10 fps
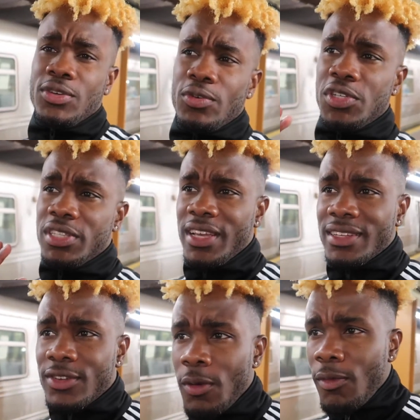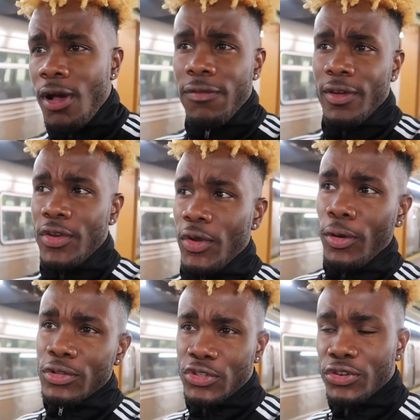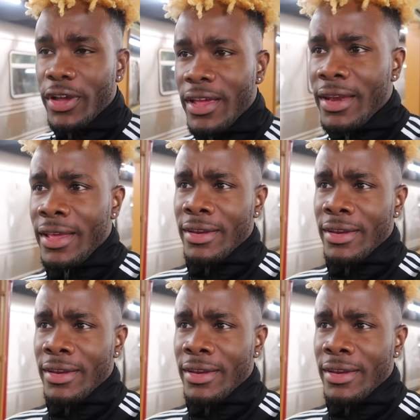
So she said come off at Nostrand